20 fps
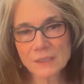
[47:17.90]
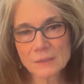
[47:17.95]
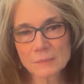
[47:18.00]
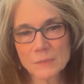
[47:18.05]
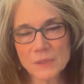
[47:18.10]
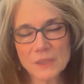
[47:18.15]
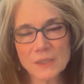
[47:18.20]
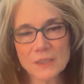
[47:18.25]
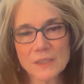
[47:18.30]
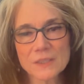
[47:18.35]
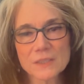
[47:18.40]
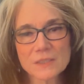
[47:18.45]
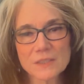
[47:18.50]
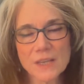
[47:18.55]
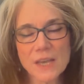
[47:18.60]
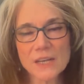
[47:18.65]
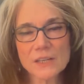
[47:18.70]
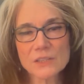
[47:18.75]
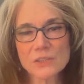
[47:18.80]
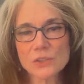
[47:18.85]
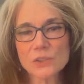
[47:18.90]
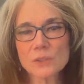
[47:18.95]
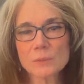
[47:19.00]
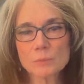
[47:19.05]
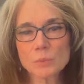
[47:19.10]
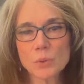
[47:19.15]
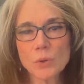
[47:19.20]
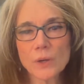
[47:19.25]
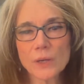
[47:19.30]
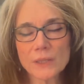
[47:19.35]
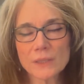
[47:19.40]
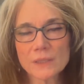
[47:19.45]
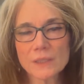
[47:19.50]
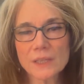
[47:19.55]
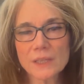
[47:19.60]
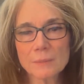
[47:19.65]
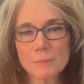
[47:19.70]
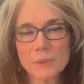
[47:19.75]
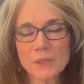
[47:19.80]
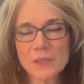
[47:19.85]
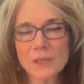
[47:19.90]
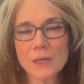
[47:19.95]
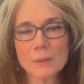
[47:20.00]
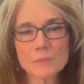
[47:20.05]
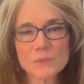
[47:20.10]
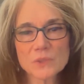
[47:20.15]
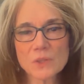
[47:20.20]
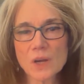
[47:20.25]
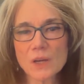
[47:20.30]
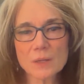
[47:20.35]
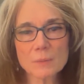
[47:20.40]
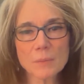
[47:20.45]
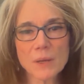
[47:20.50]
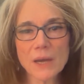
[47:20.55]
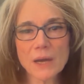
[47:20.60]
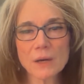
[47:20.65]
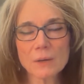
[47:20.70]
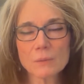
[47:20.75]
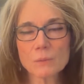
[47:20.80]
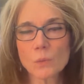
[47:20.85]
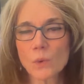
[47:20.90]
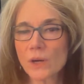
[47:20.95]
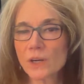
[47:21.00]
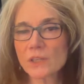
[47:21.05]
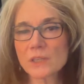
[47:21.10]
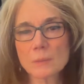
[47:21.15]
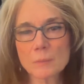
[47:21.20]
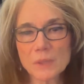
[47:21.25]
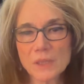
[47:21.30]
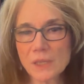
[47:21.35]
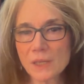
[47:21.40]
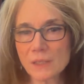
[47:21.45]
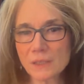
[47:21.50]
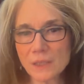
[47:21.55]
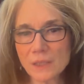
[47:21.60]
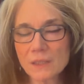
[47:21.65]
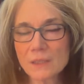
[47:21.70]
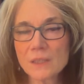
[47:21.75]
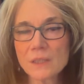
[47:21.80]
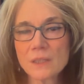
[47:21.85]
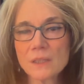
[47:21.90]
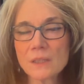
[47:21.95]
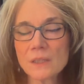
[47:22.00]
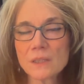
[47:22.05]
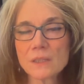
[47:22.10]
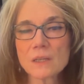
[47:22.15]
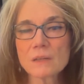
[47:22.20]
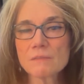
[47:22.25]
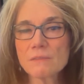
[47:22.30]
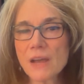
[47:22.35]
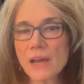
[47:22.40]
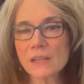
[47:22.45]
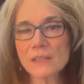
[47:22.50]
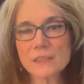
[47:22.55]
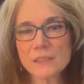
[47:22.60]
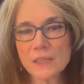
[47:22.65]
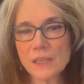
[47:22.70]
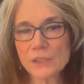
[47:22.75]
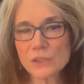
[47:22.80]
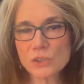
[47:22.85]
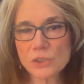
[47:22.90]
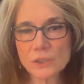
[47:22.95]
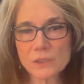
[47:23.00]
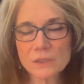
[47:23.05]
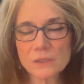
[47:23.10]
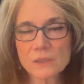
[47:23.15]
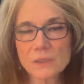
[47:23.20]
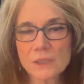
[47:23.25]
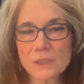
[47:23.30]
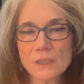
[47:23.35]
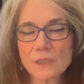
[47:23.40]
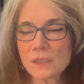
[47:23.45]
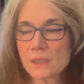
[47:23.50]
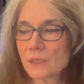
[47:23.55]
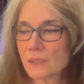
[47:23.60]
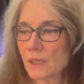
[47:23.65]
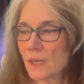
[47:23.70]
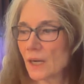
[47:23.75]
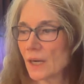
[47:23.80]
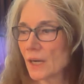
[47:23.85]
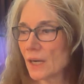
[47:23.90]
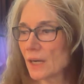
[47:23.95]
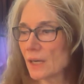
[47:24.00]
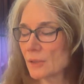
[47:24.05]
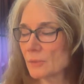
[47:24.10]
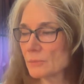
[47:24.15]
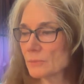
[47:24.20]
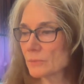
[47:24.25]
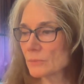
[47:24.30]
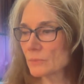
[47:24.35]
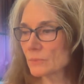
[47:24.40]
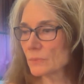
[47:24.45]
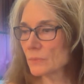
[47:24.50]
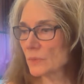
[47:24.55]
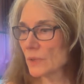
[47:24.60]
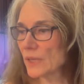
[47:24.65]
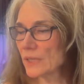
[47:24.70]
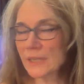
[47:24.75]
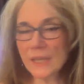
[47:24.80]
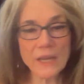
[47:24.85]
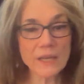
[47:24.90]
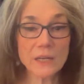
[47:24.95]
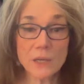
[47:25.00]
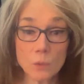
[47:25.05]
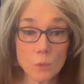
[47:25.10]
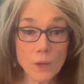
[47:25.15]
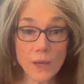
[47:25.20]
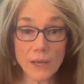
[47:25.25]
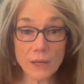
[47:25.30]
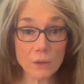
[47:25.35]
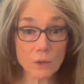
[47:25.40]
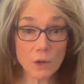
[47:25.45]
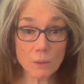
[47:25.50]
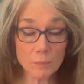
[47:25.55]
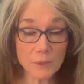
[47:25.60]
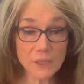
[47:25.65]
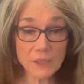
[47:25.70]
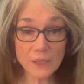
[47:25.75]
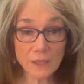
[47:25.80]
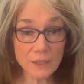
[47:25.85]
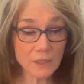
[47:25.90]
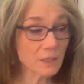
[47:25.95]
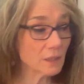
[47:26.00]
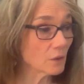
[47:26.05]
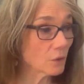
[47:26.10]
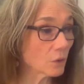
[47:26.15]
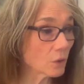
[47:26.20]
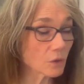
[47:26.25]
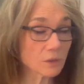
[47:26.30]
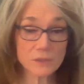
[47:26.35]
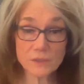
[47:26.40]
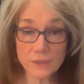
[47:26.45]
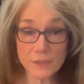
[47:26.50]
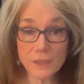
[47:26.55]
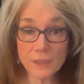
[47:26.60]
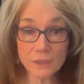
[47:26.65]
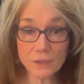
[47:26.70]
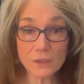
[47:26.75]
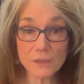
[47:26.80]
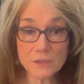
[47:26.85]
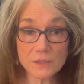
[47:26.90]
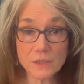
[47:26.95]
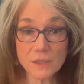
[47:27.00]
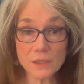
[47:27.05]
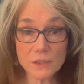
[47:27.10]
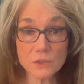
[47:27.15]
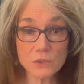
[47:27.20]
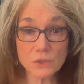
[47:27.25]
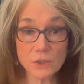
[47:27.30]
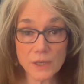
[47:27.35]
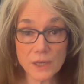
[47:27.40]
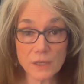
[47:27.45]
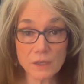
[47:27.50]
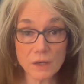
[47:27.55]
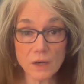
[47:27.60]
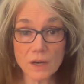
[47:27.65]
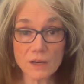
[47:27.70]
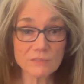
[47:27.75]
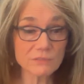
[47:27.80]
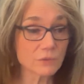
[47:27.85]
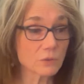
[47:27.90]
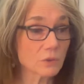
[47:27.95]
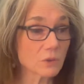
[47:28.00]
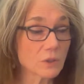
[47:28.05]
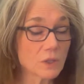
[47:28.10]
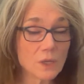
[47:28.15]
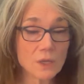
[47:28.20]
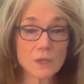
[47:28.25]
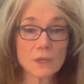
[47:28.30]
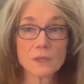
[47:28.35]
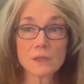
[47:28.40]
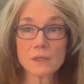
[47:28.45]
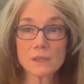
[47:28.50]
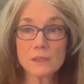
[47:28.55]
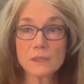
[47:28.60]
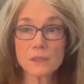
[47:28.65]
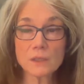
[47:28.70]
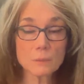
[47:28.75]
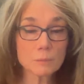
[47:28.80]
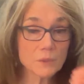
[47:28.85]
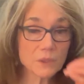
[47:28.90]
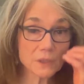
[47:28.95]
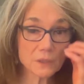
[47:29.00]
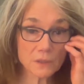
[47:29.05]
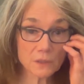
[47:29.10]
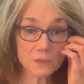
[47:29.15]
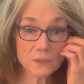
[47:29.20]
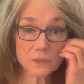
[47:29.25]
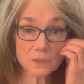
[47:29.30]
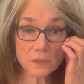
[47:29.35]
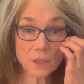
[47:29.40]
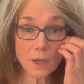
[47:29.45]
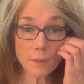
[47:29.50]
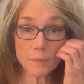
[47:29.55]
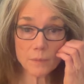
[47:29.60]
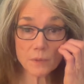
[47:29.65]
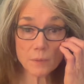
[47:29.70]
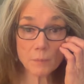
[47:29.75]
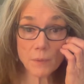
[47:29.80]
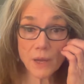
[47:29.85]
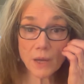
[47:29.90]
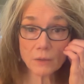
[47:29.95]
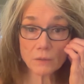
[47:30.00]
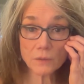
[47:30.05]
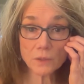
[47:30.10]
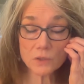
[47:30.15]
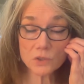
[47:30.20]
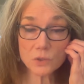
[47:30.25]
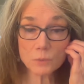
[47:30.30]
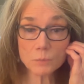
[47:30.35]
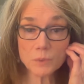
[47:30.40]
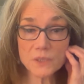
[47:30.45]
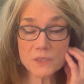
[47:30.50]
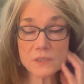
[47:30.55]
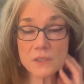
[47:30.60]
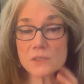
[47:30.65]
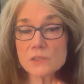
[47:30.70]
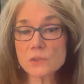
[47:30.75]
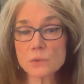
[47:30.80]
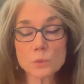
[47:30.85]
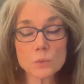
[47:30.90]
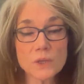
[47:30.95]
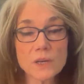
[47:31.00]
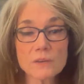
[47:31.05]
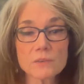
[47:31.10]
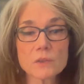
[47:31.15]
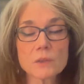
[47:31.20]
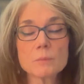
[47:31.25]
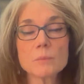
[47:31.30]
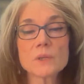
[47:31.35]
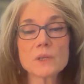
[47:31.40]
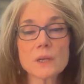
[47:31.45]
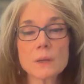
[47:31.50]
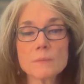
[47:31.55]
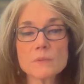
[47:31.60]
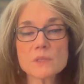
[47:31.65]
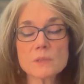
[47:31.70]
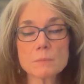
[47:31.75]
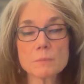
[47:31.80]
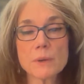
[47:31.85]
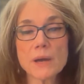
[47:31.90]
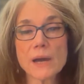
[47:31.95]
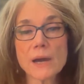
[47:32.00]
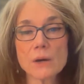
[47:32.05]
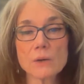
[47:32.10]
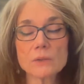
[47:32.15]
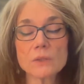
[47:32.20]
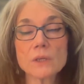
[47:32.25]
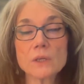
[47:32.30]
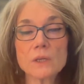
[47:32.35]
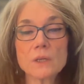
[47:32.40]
Because at a certain point, it becomes not about wearing the bikini, validation, in any way, or bikini, or singing on stage, your head off, or, being at the top of the mountain at your business or whatever. It becomes about